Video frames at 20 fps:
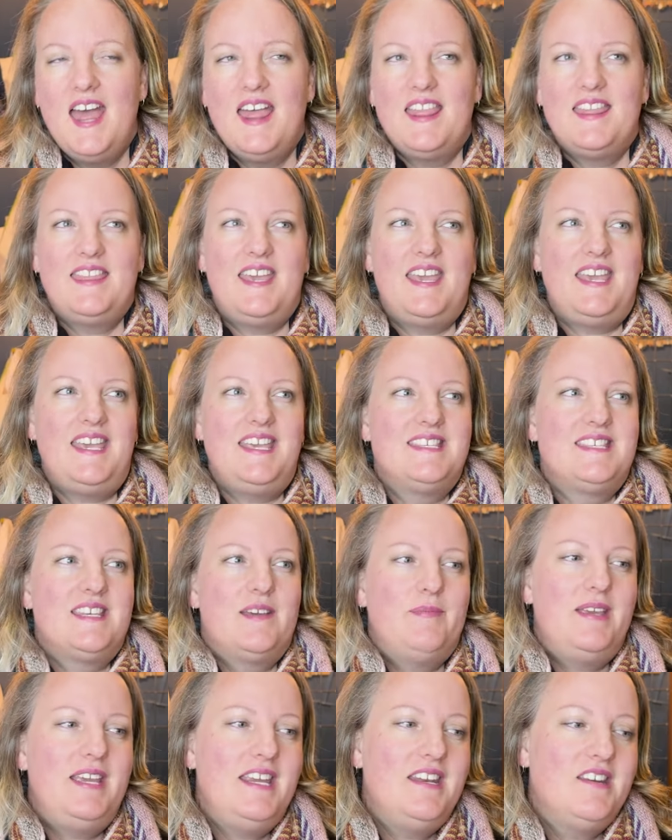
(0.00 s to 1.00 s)
There is
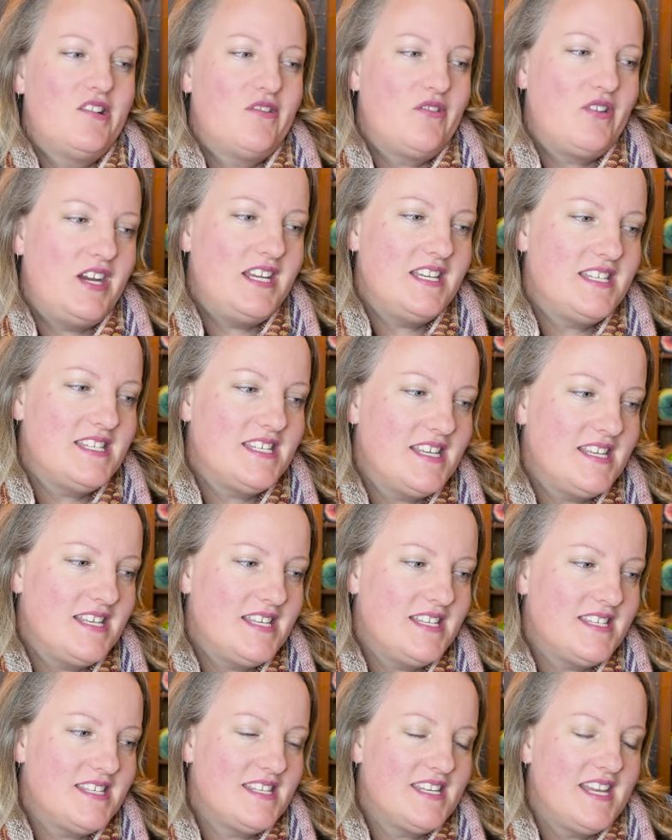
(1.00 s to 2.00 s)
some
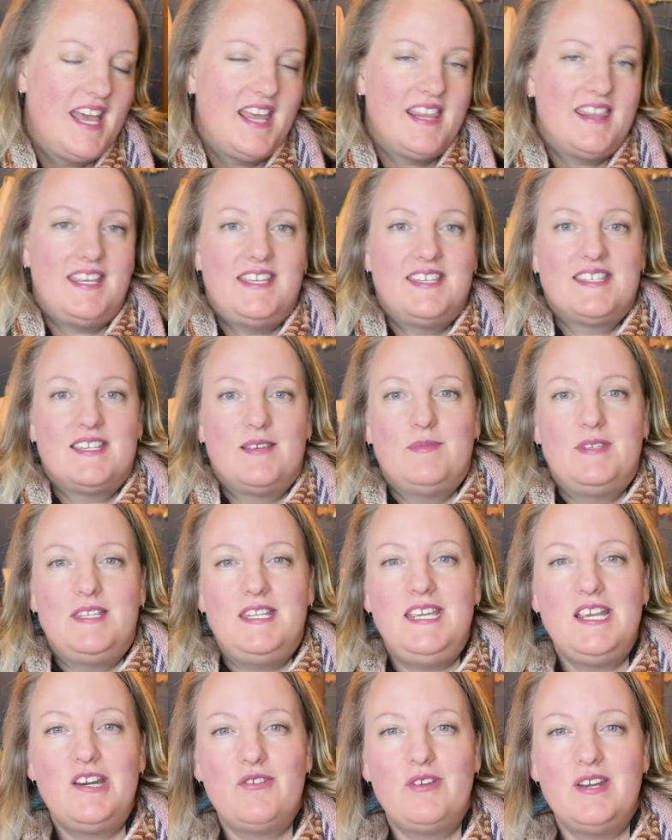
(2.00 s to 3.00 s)
increases. There's some
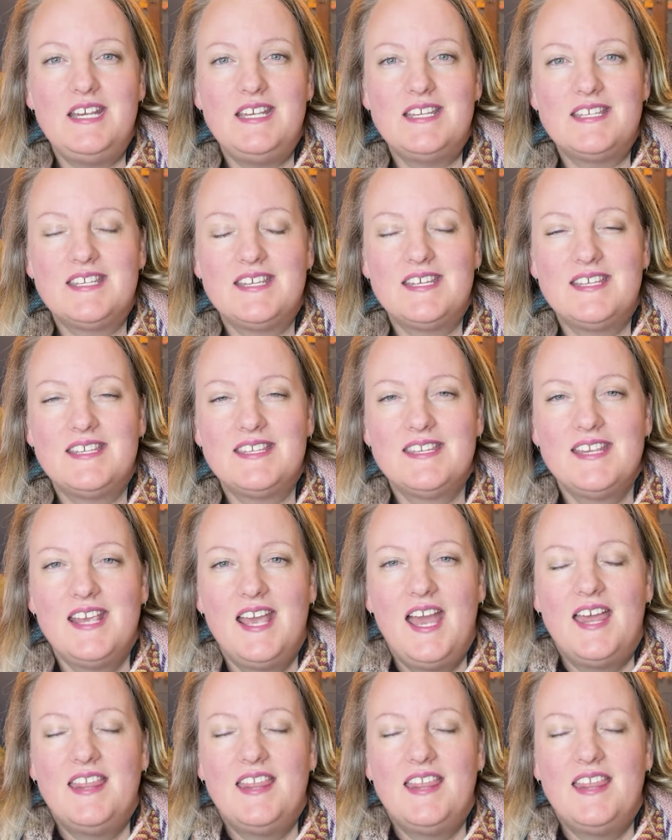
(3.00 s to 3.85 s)
decreases.